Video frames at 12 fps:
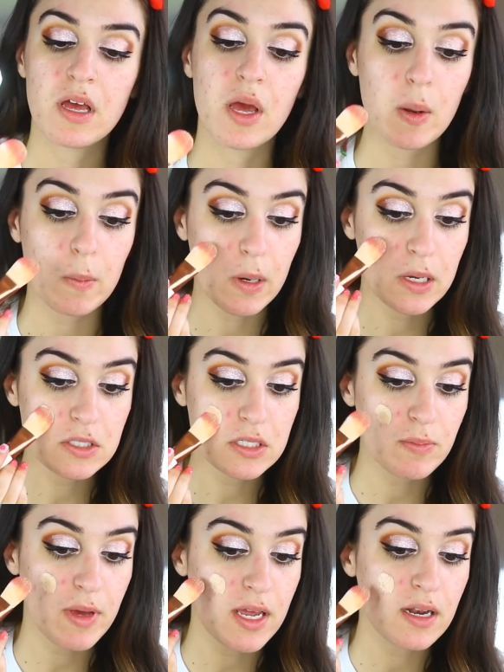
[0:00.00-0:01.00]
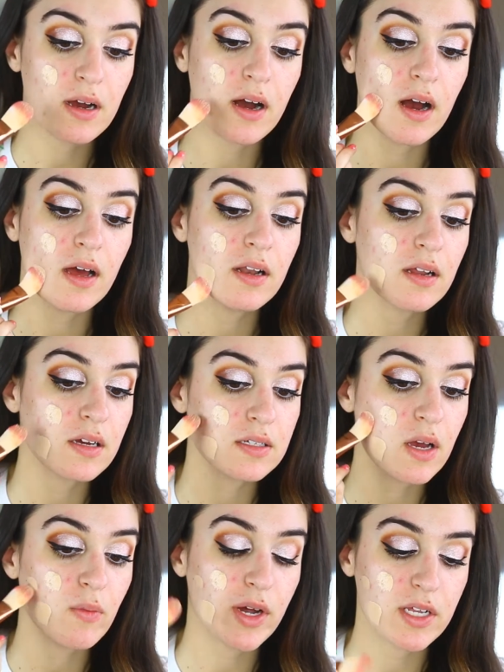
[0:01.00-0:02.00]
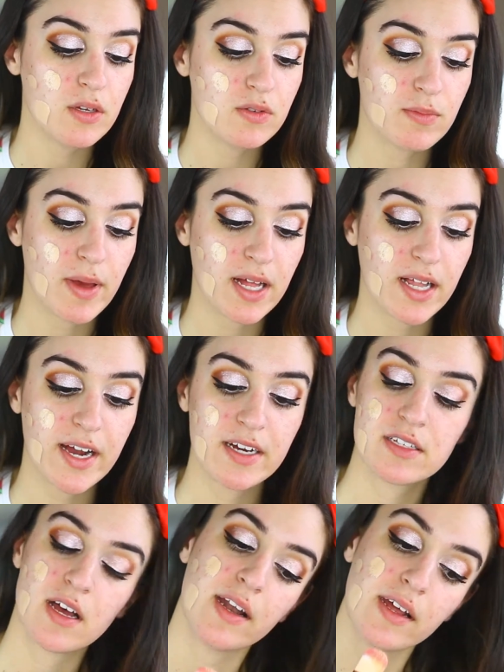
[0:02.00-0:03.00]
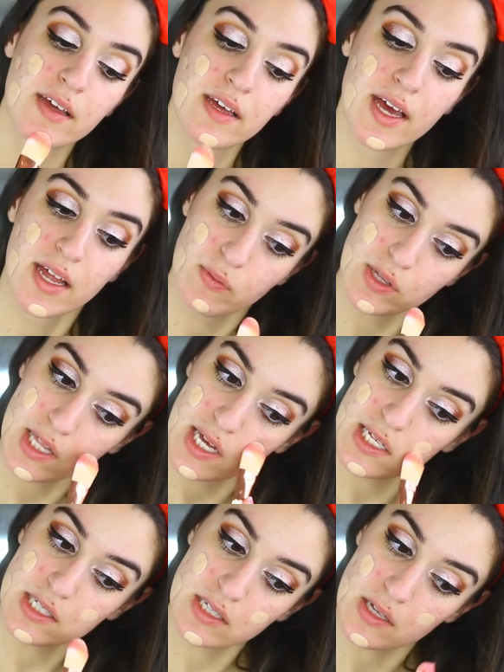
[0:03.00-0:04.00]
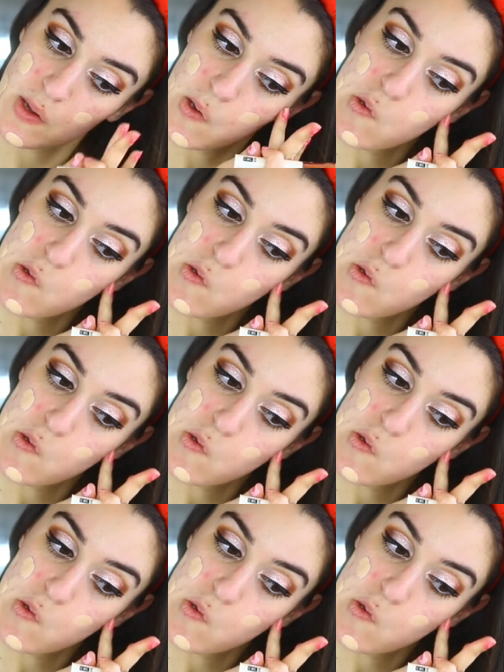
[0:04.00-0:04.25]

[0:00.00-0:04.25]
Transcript: and I'm gonna just paint it on because I want to use my Clarisonic again with this.